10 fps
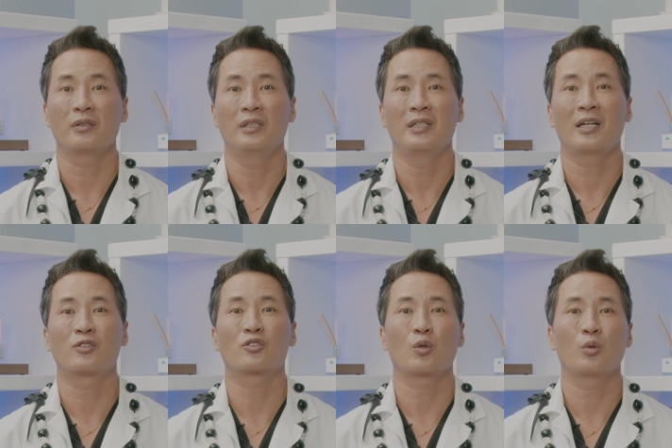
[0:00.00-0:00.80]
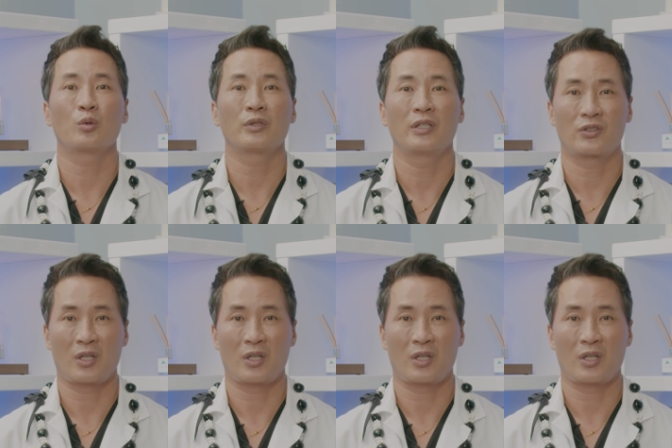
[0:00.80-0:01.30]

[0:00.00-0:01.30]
he had sold his